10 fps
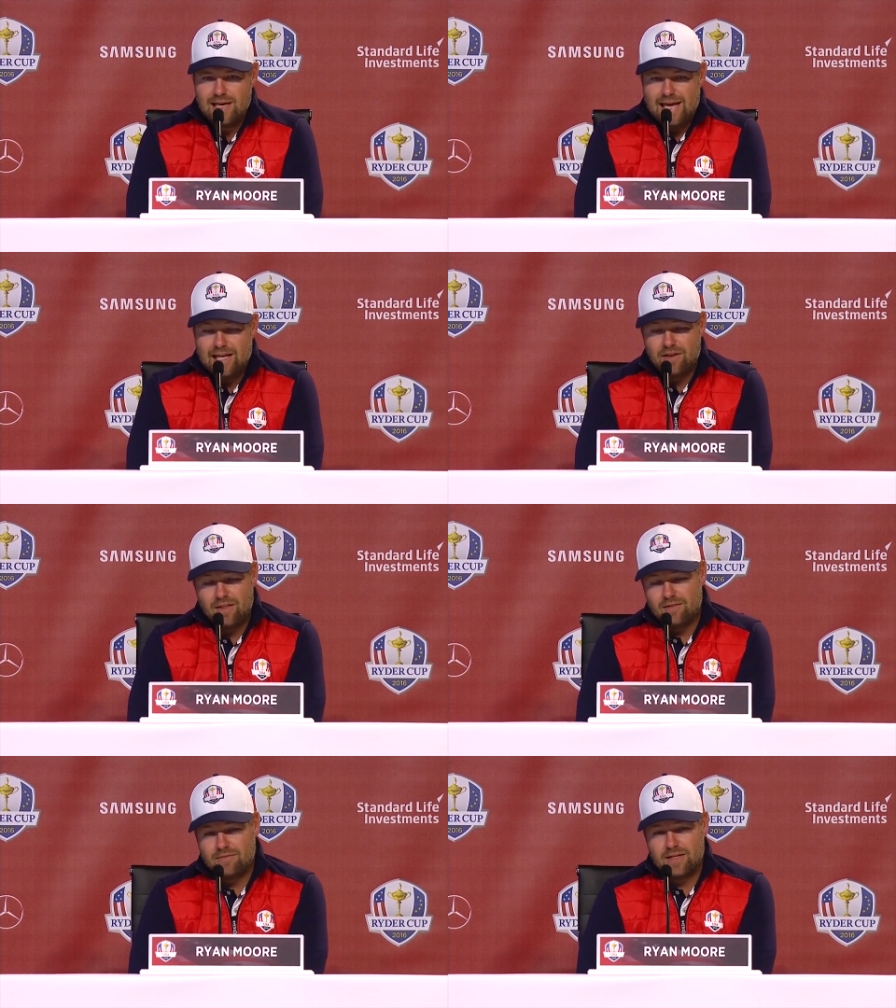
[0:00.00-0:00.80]

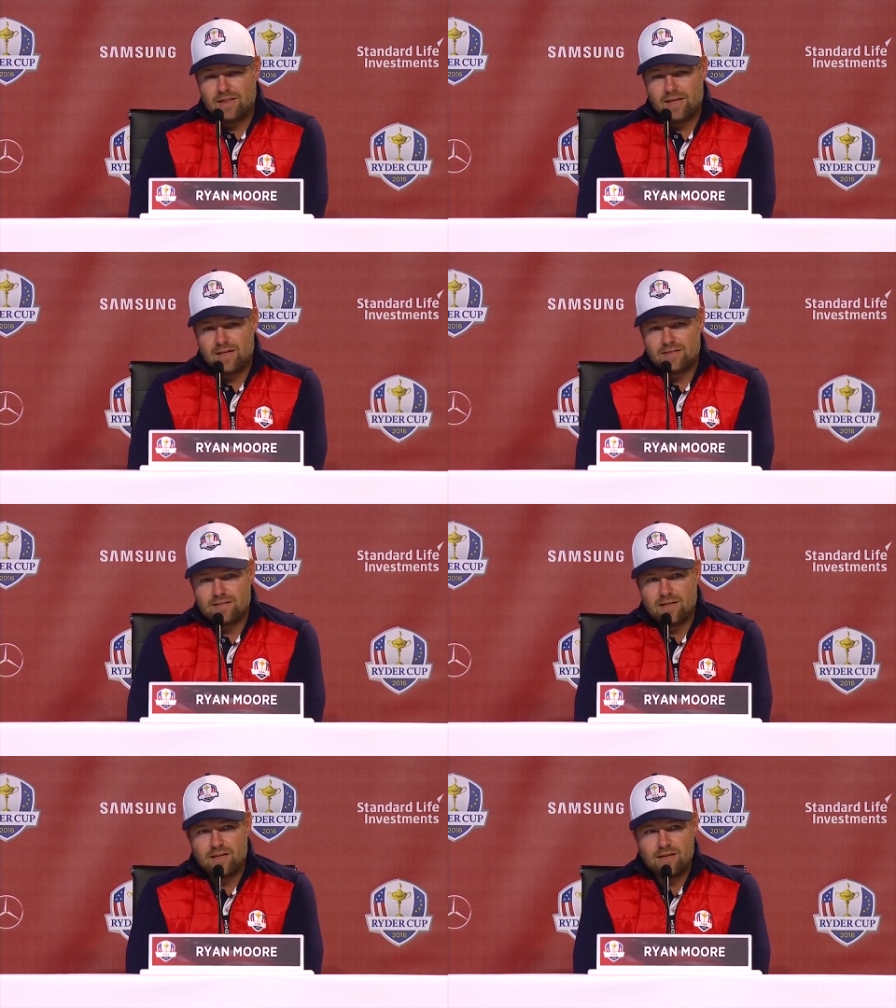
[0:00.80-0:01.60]
And the funny thing
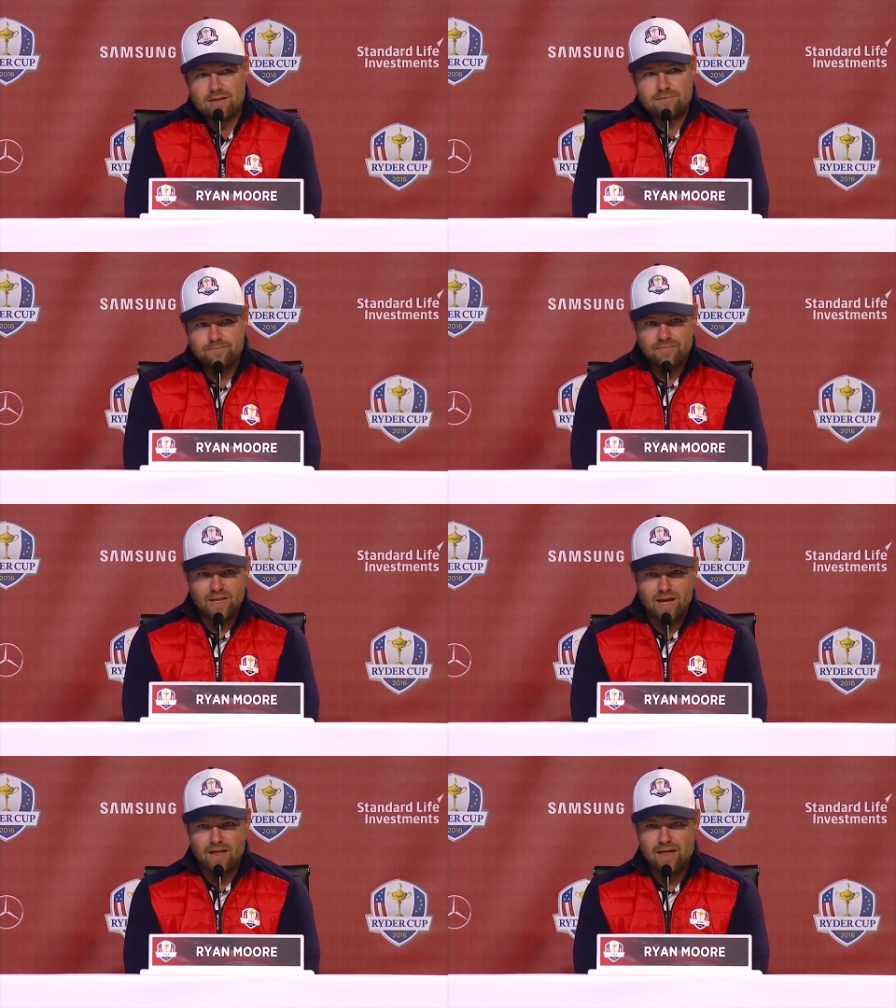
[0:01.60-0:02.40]
is,
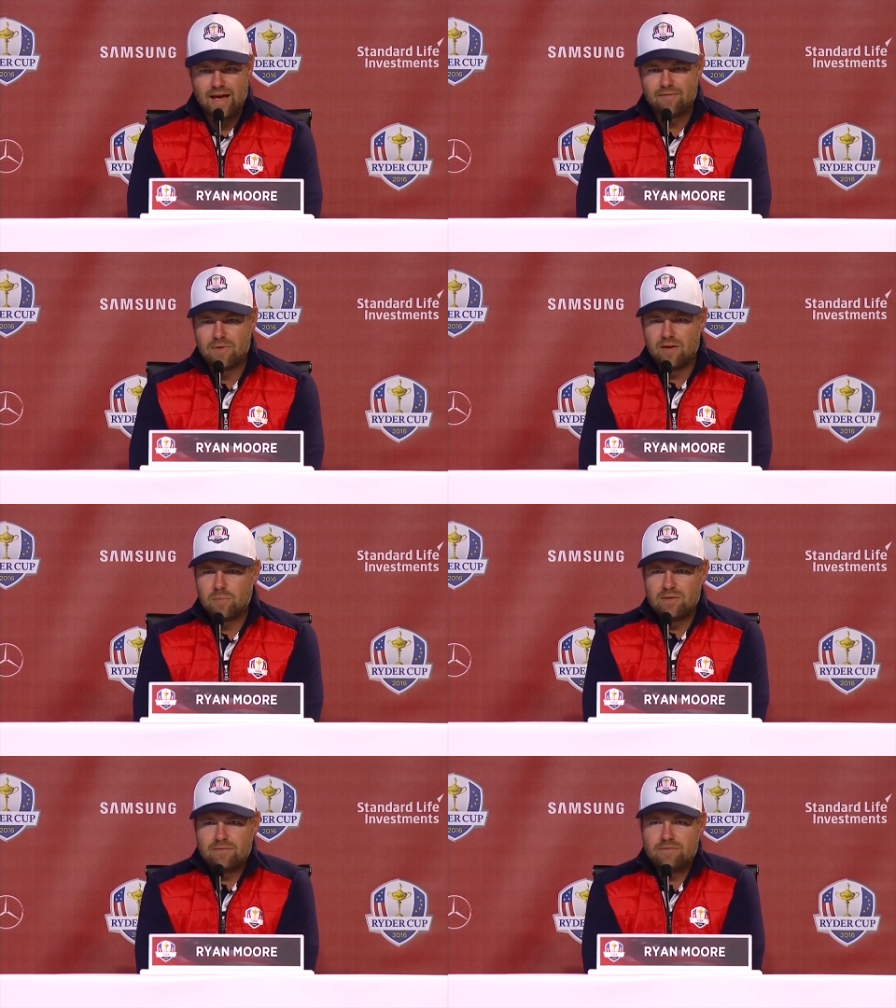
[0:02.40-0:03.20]
I've
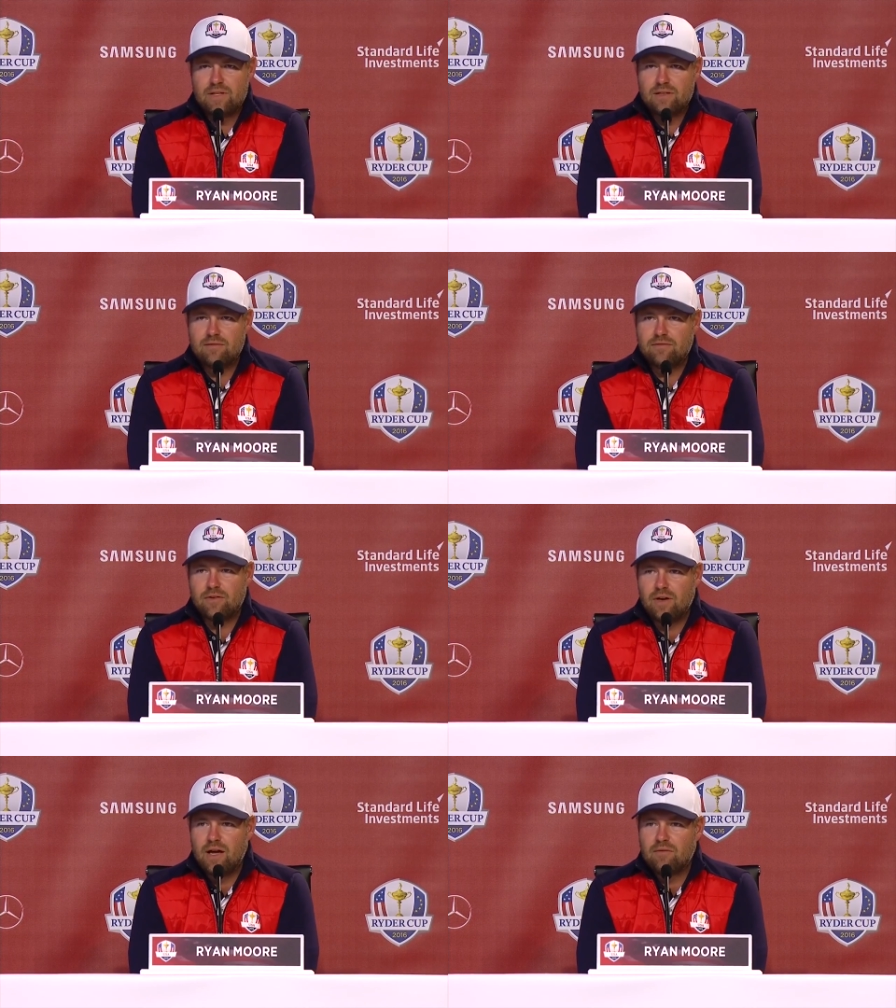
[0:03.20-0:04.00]
been fitted
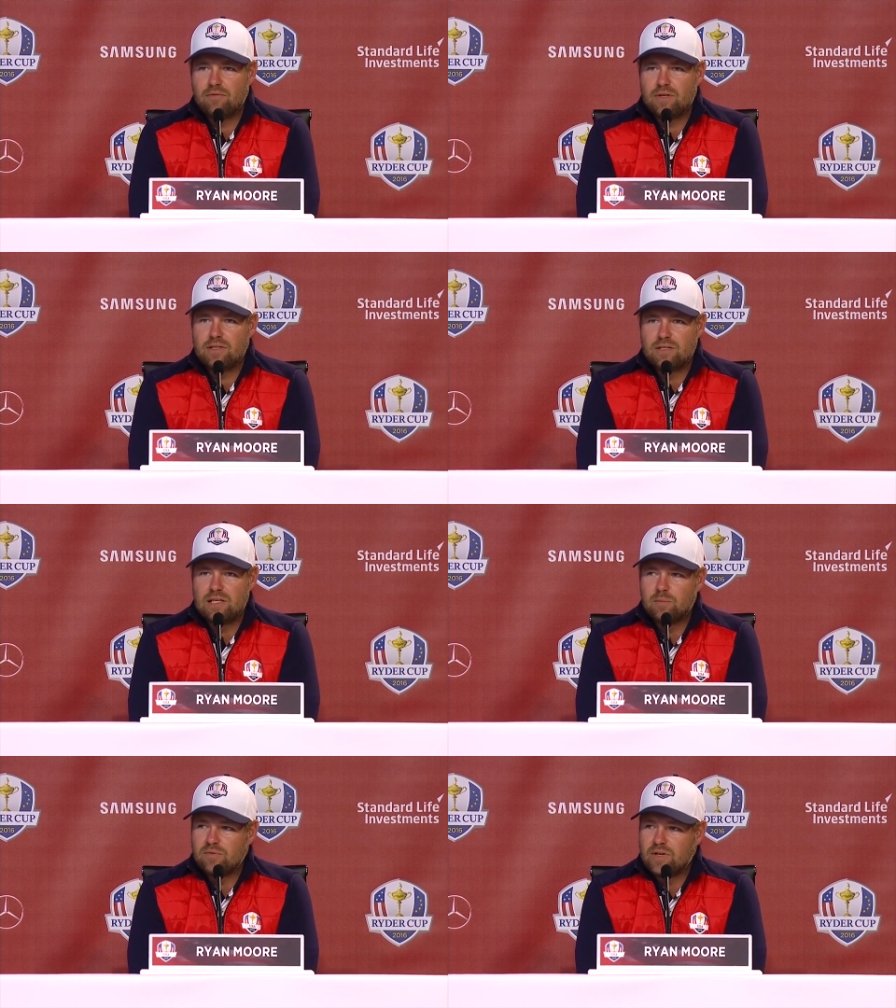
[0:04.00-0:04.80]
for every
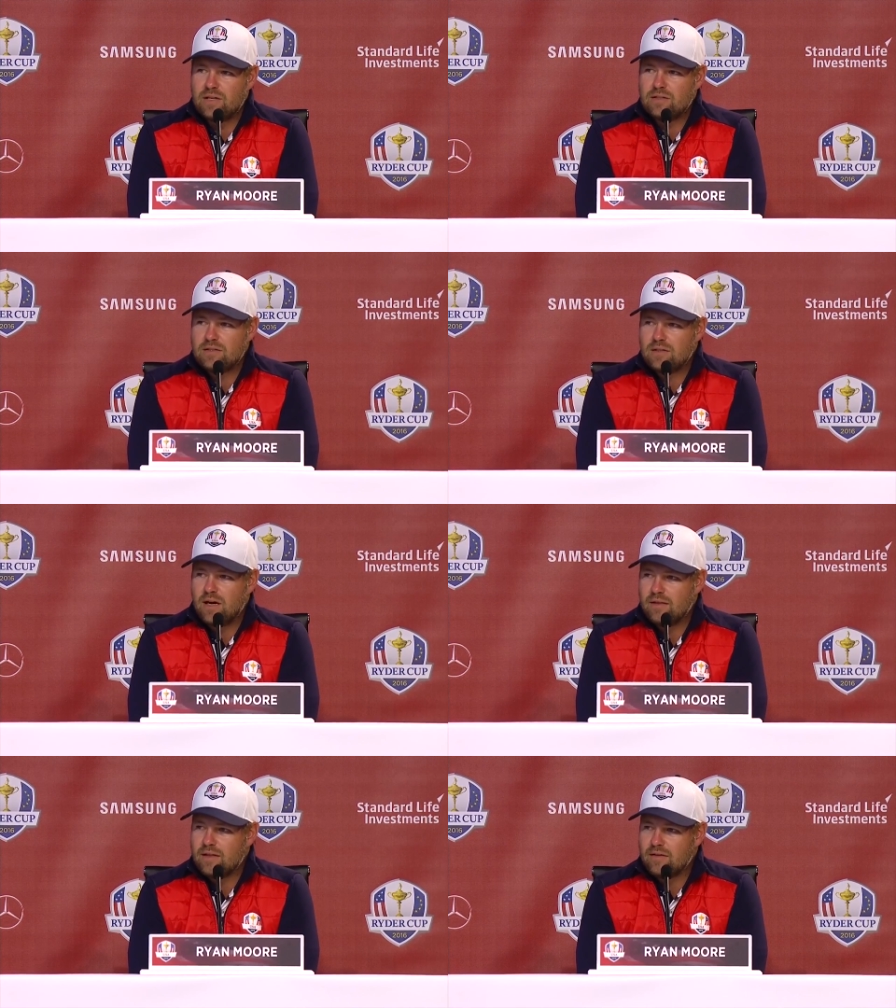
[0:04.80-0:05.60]
team event,
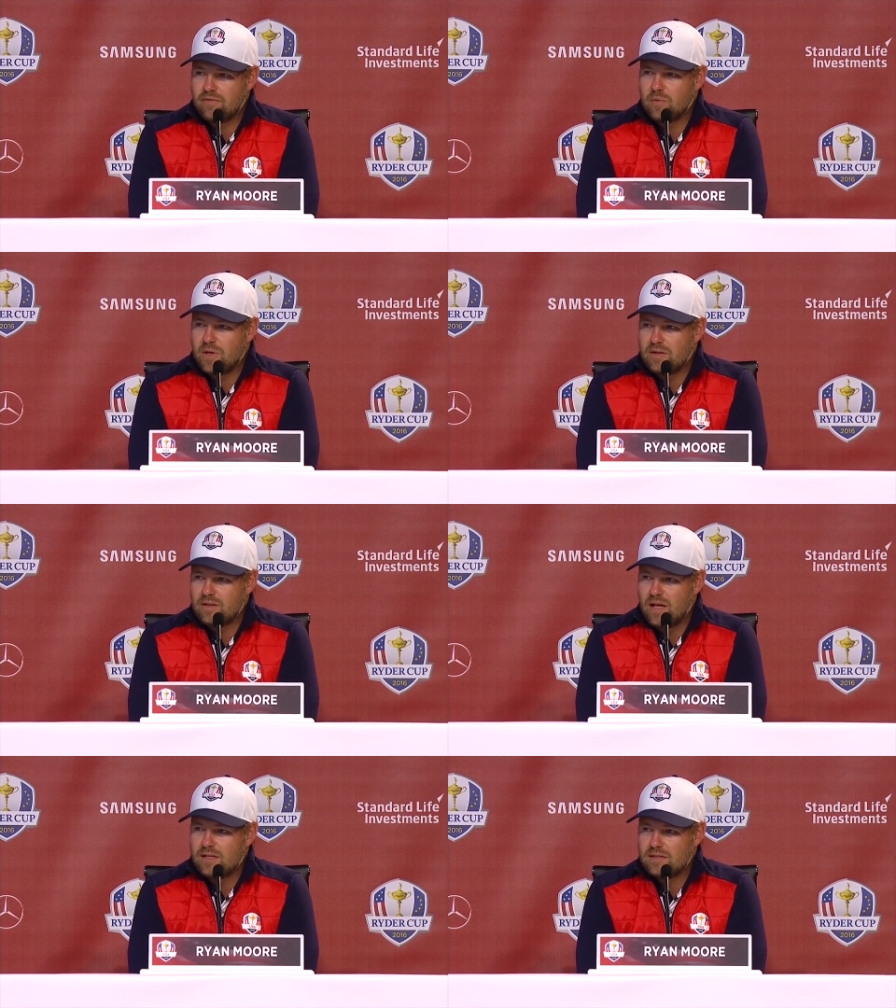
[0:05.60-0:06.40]
I think, for about the
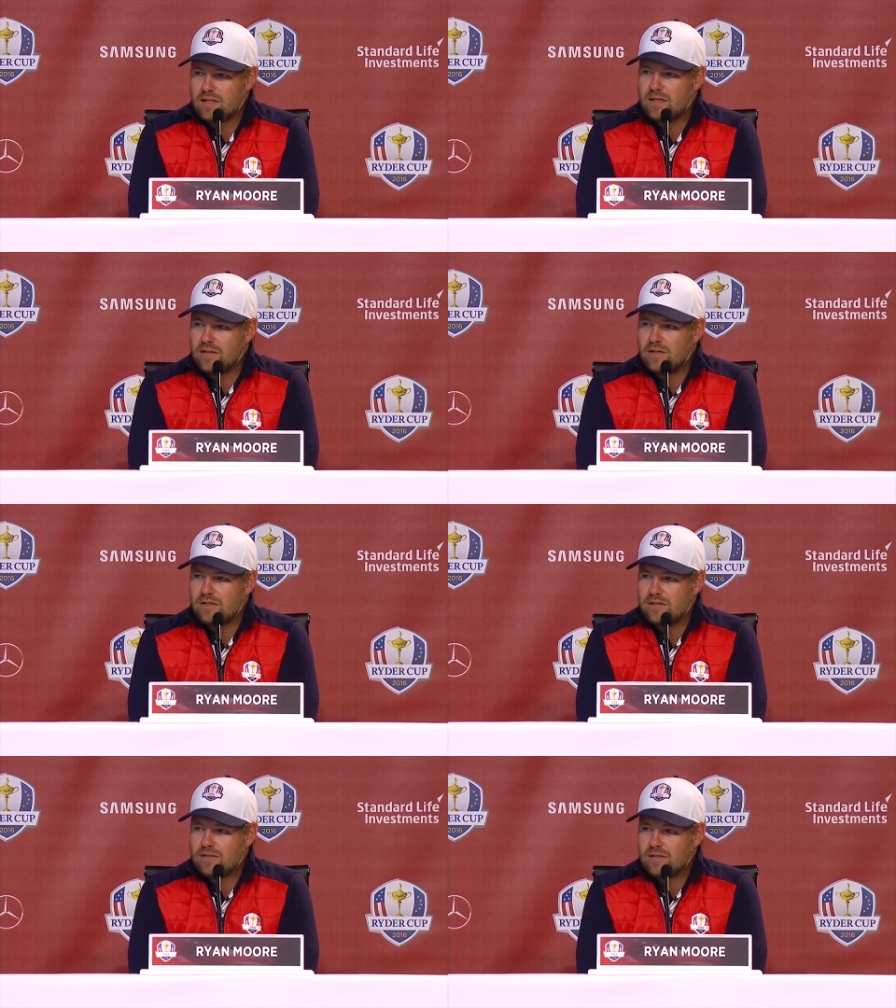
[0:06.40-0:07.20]
last 10
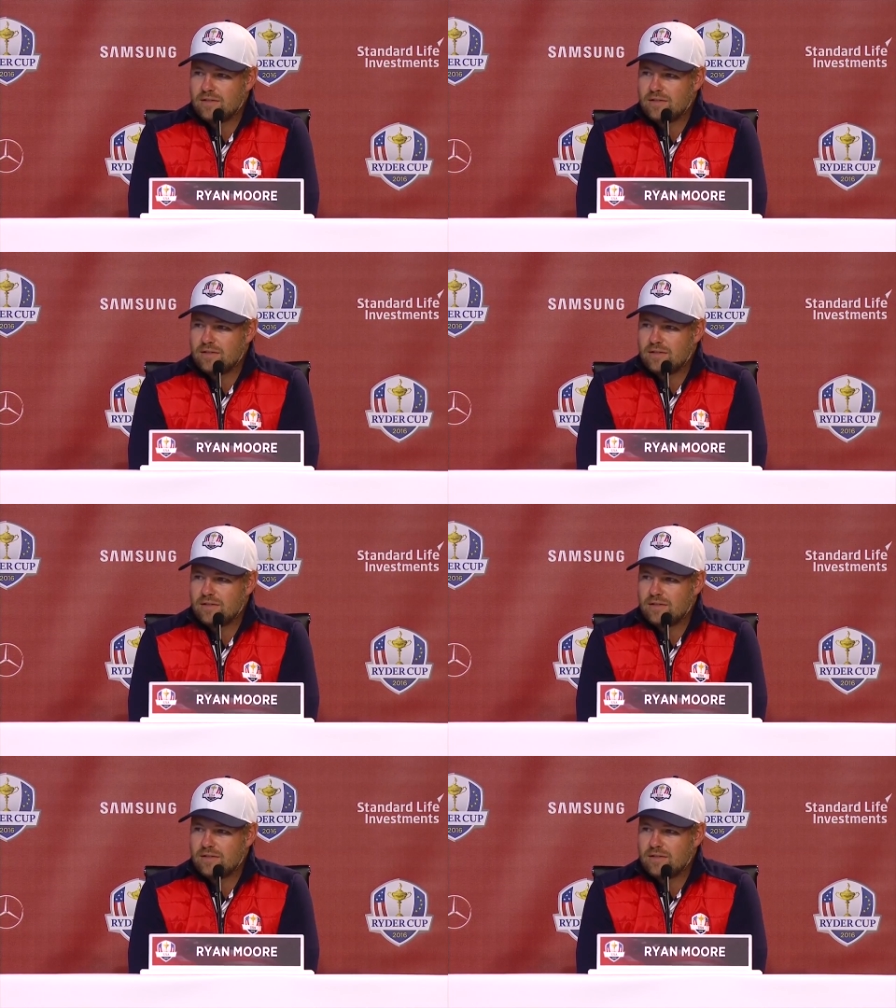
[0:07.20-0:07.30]
years.